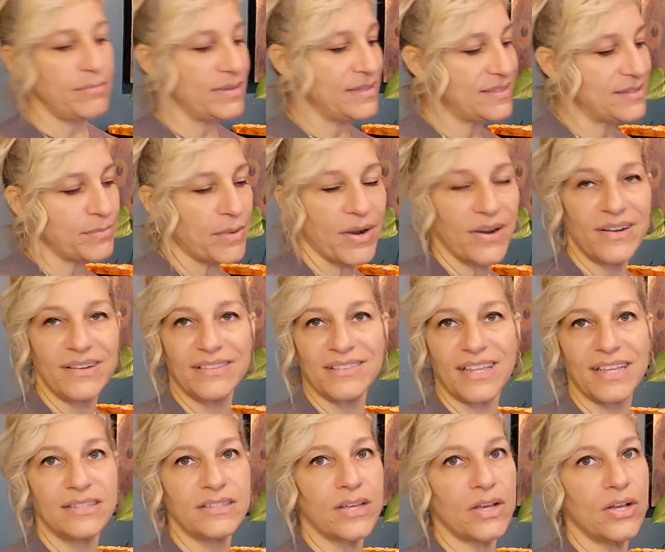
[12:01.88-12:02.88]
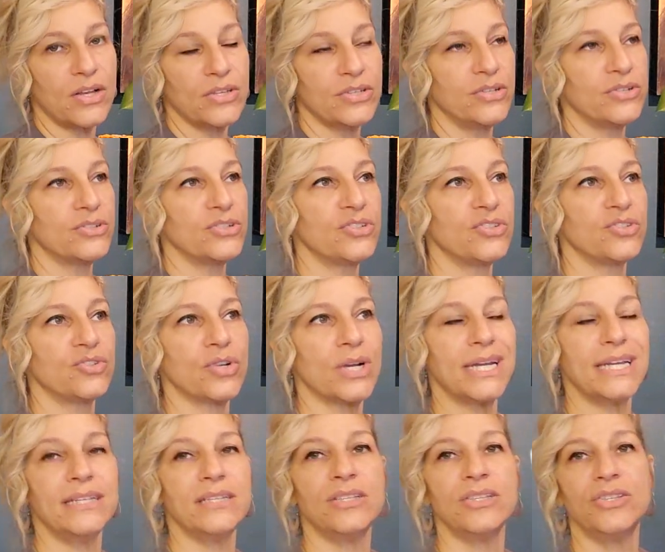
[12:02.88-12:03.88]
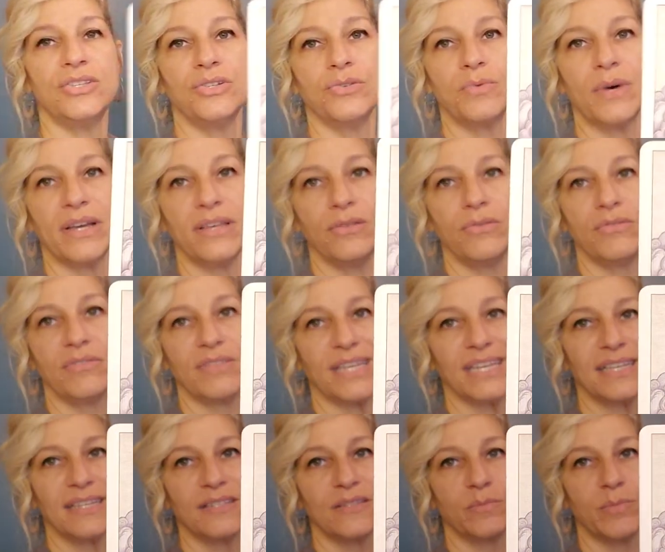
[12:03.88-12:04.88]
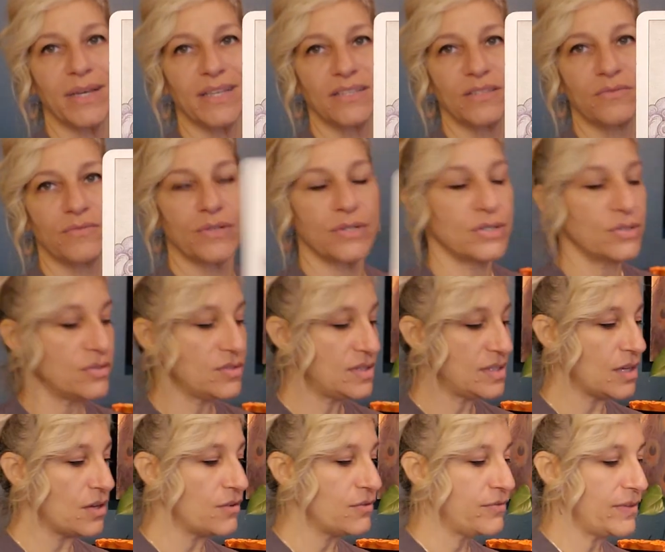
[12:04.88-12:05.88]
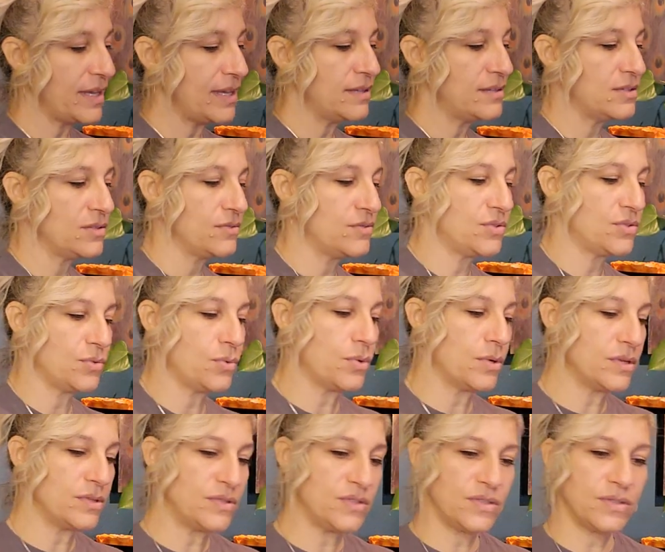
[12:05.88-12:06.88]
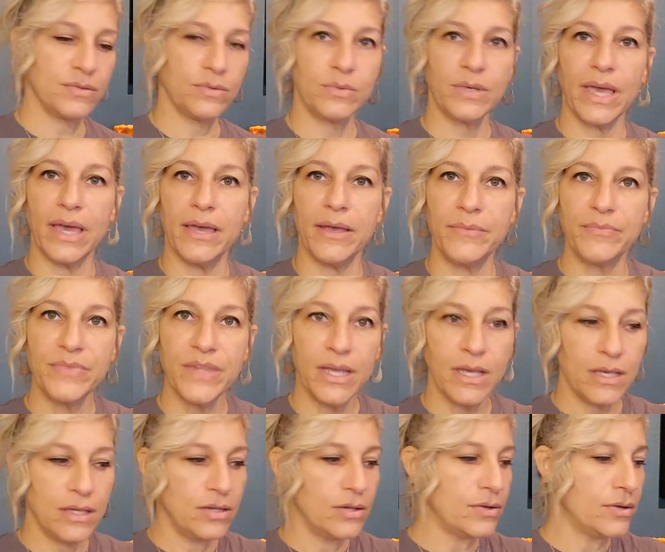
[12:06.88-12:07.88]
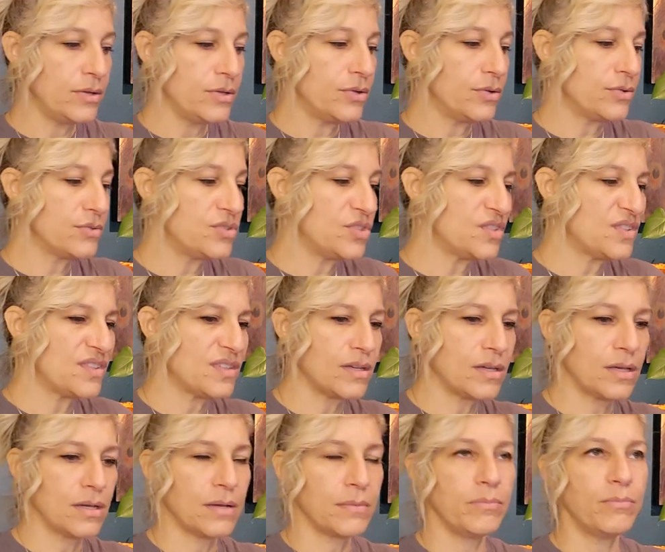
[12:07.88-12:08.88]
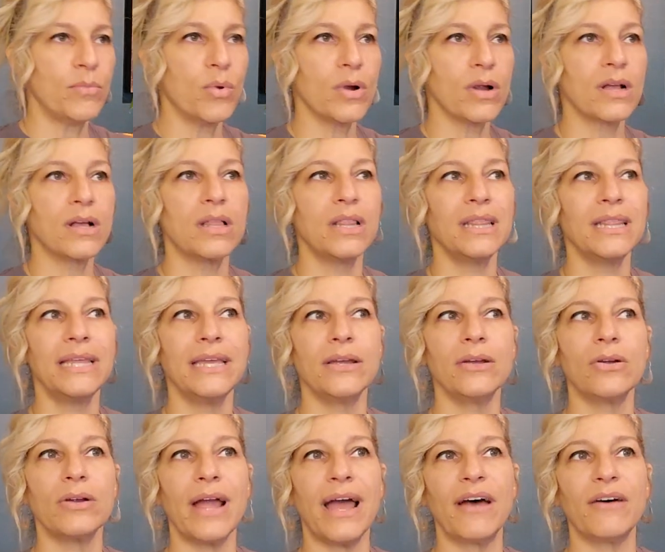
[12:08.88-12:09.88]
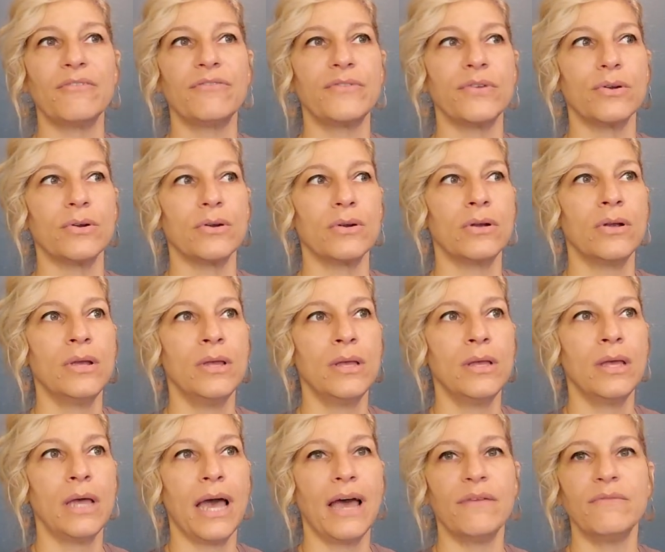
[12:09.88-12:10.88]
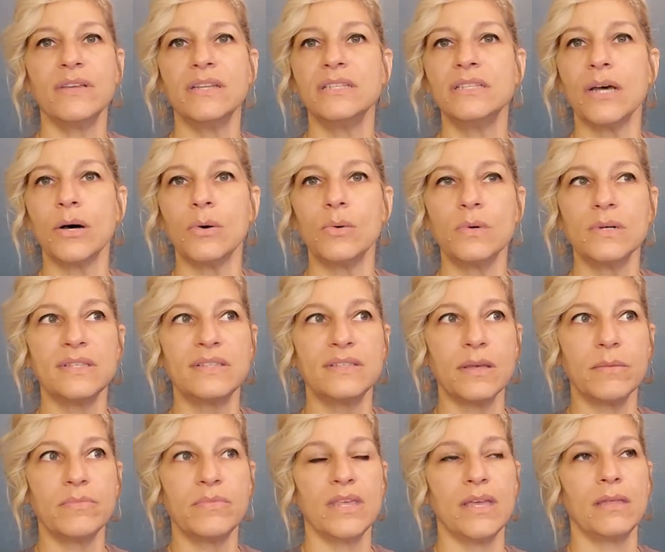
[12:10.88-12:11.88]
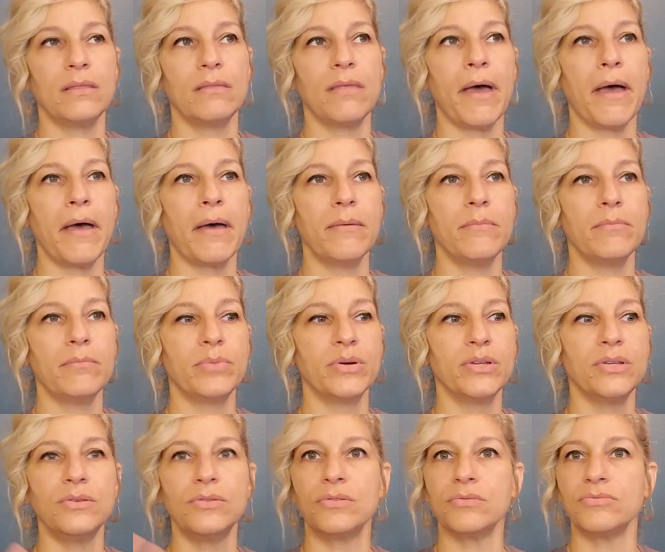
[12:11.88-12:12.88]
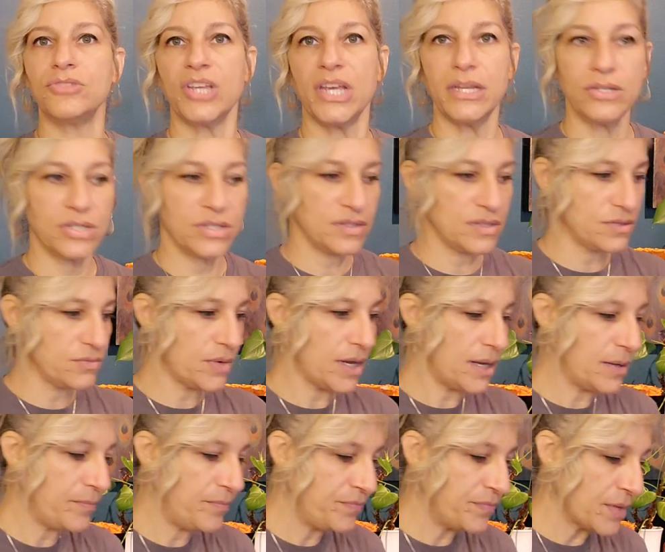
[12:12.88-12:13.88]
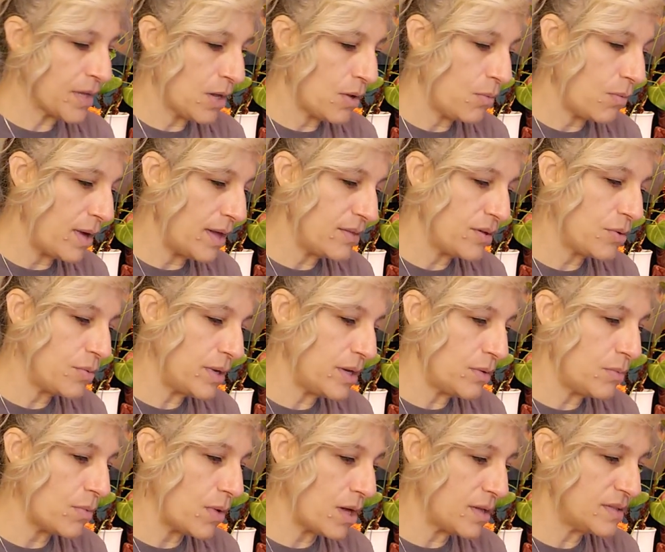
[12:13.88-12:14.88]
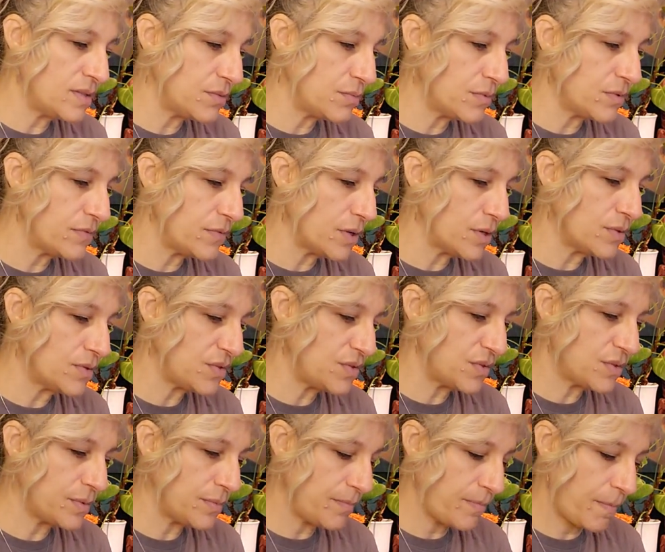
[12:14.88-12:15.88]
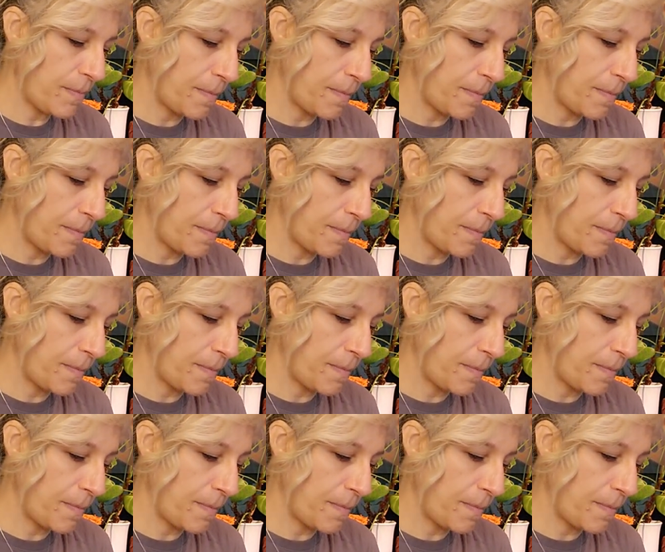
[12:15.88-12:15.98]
to be smart. That's all. You're just trying to do what you think is best for yourself. Ace of Swords. Okay, you're just more clear after having dealt with something that put you through changes, right? Why the Queen of Wands in reverse?